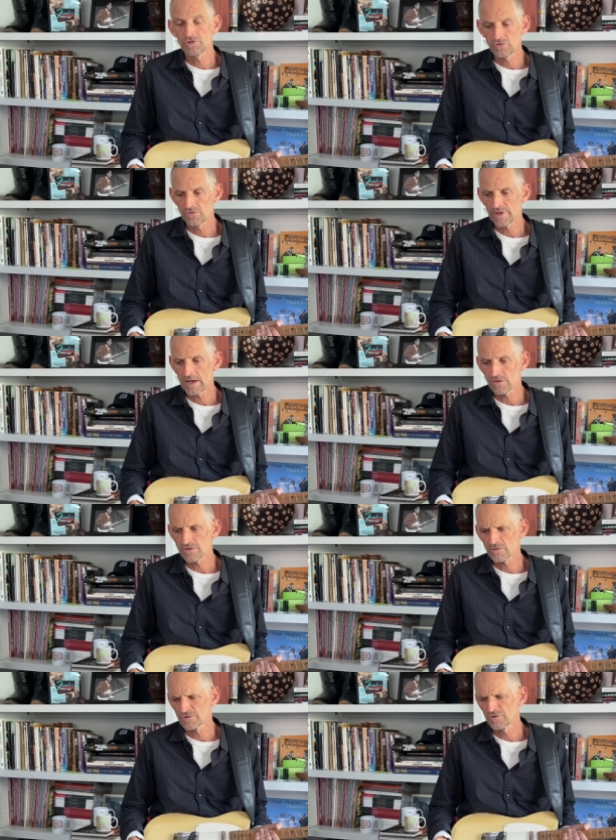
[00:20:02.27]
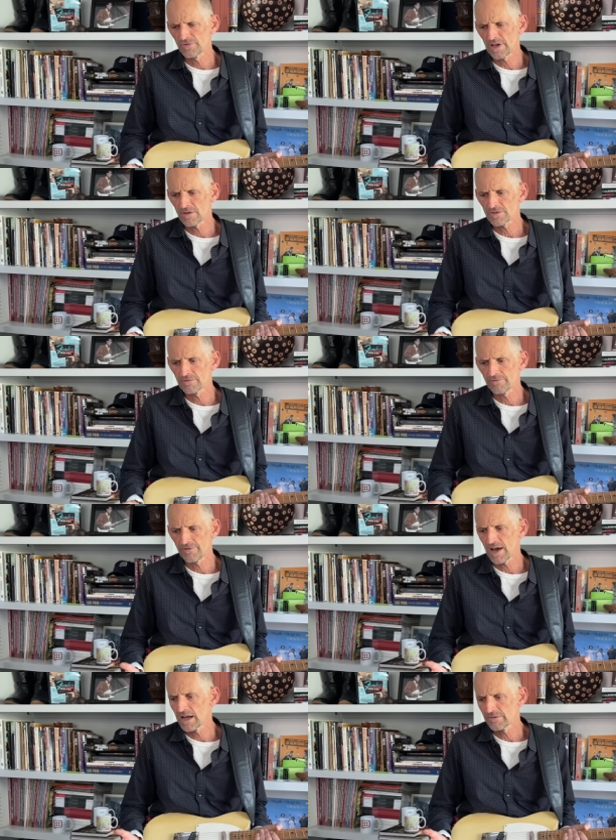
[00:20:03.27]
2000 or
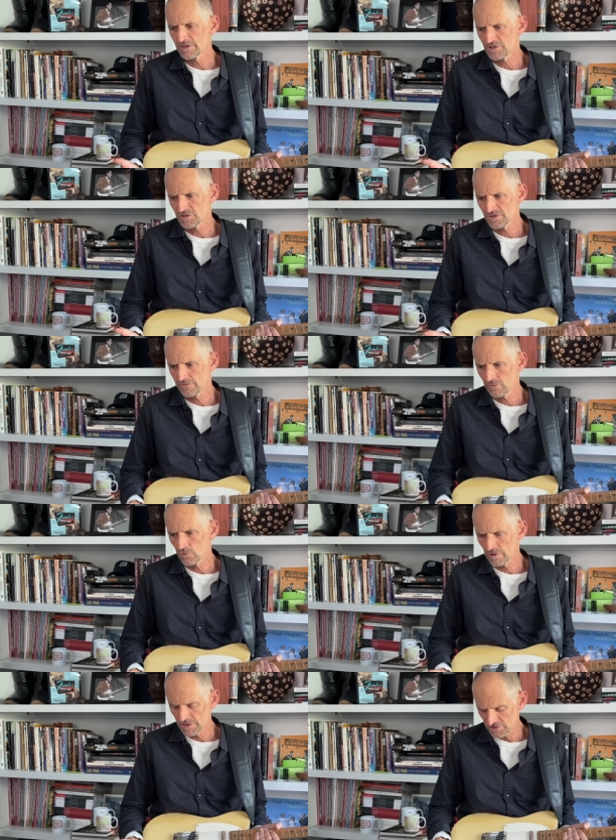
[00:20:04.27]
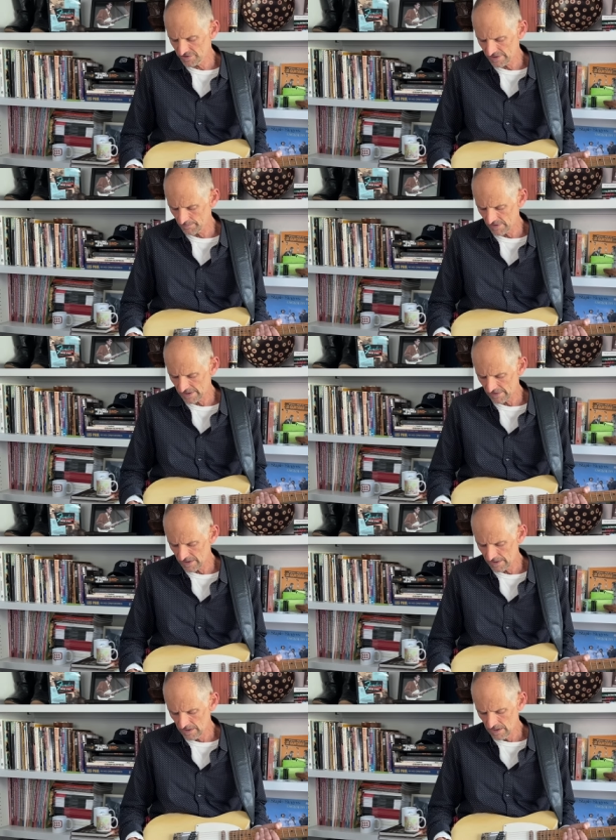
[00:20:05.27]
2005-ish, 4-ish, something like
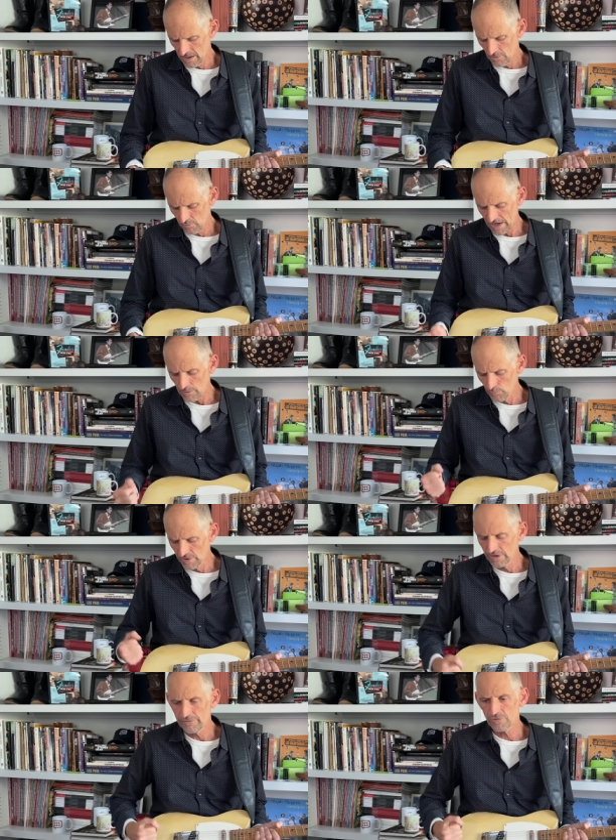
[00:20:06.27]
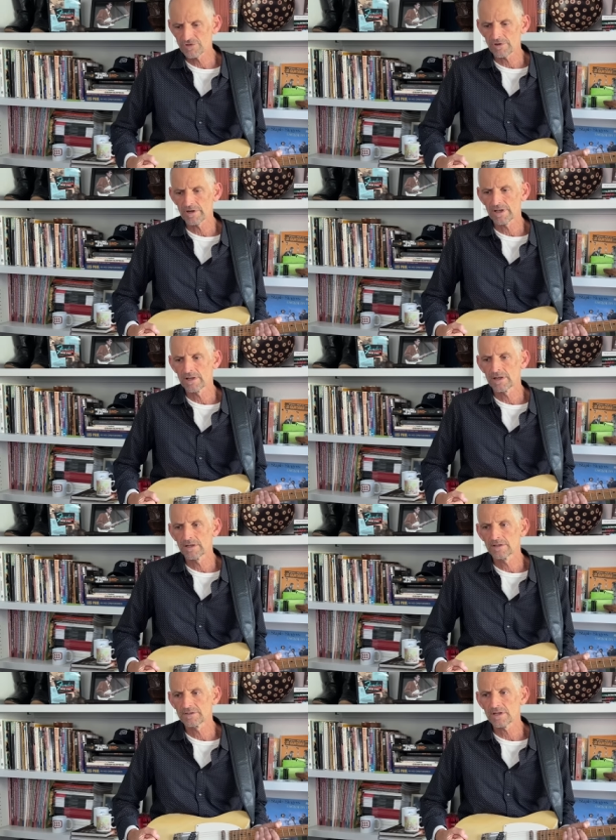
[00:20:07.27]
that, when I really first started getting
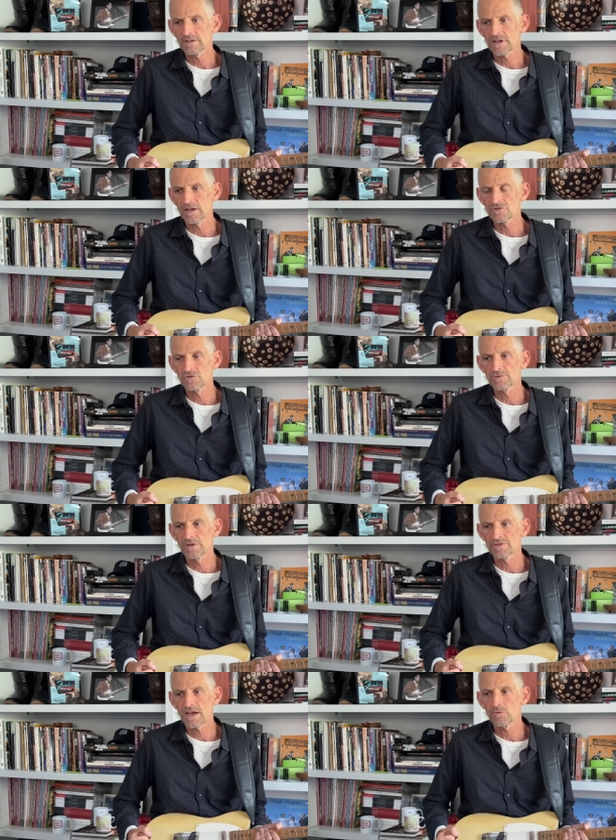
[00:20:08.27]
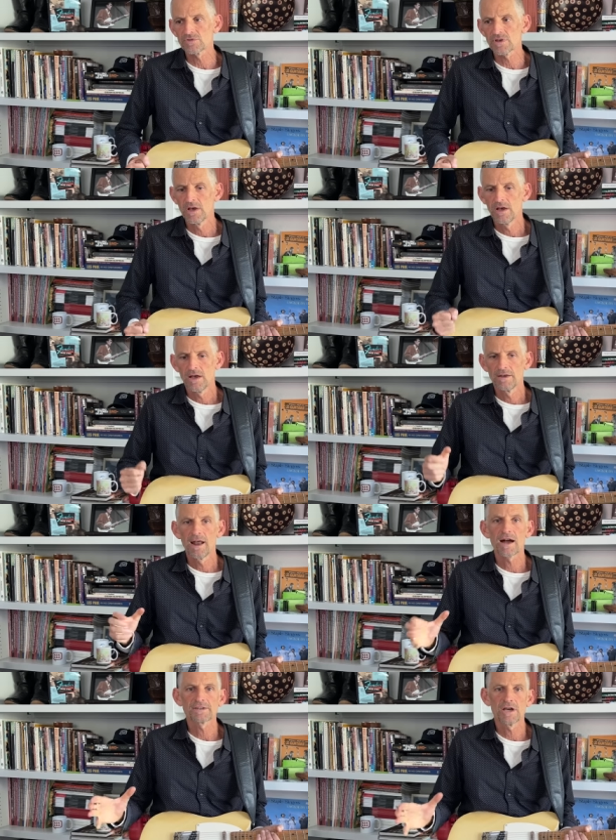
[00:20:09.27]
into Telecasters because I was
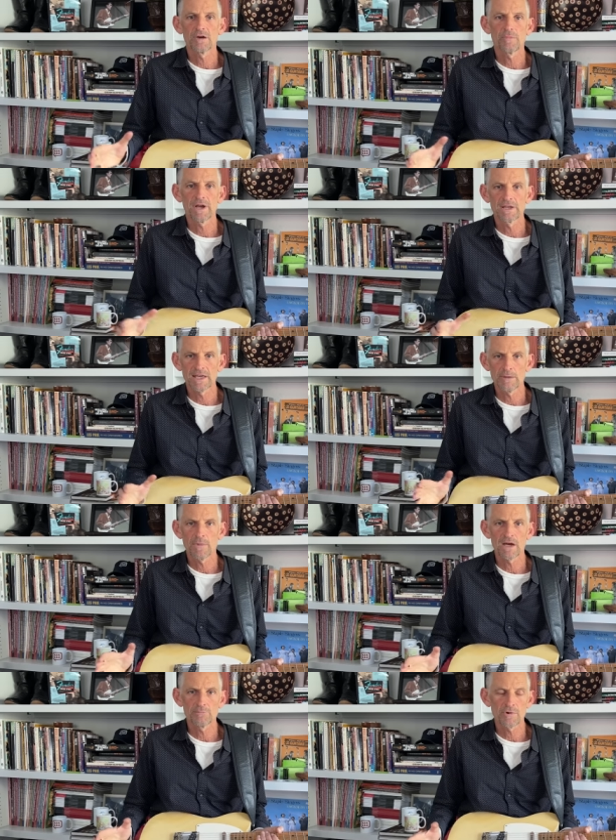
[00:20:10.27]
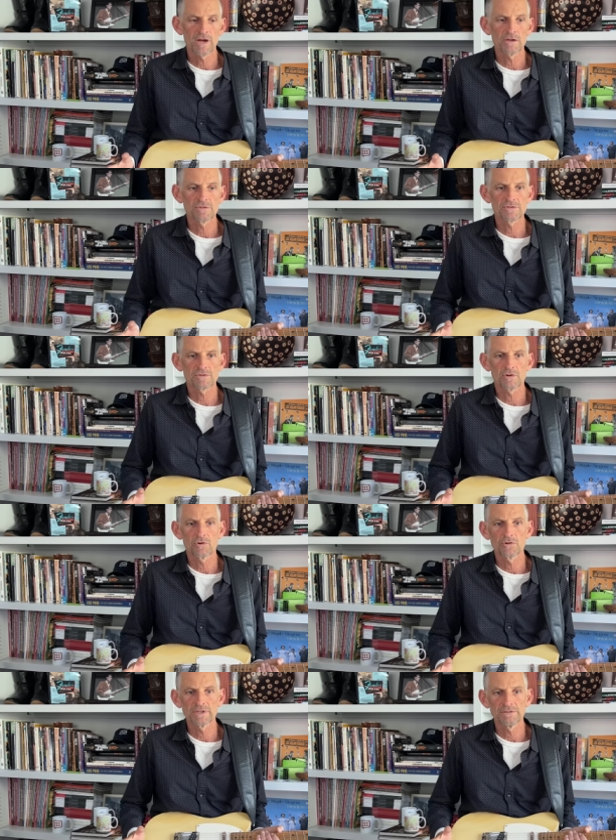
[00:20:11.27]
knocked out by Gatemouth Brown's
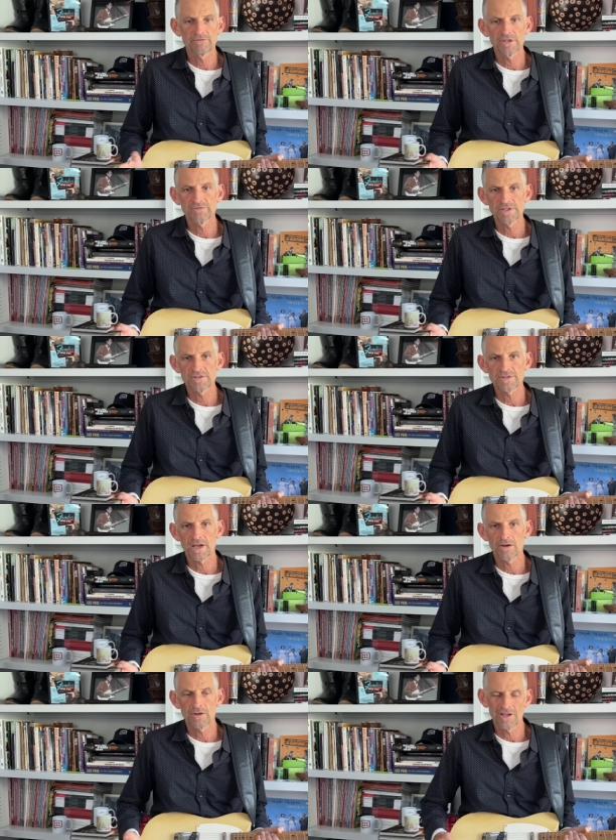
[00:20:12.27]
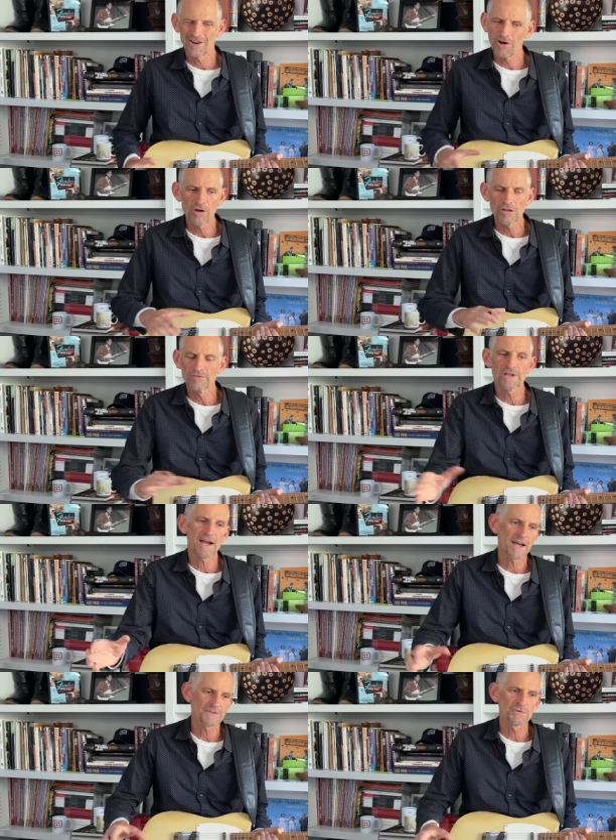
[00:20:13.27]
early 50s sound and all of the
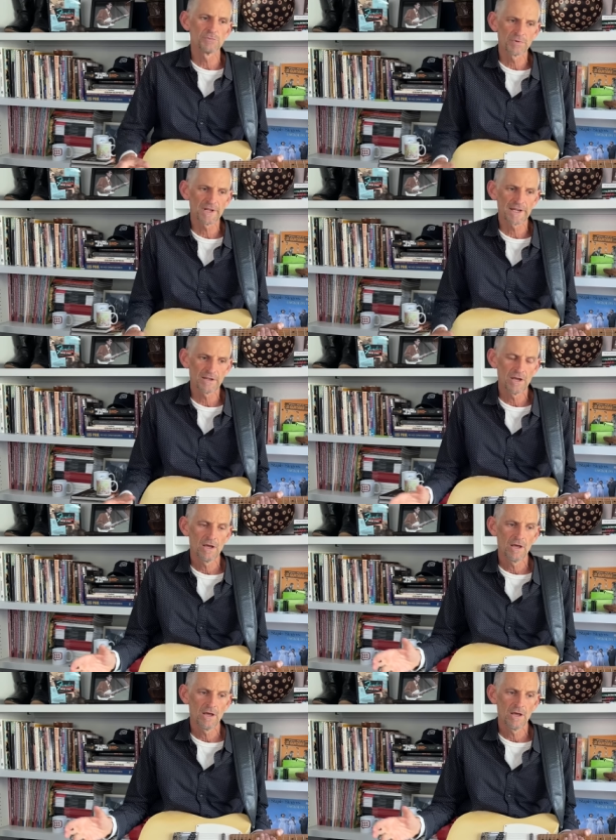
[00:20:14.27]
guys who played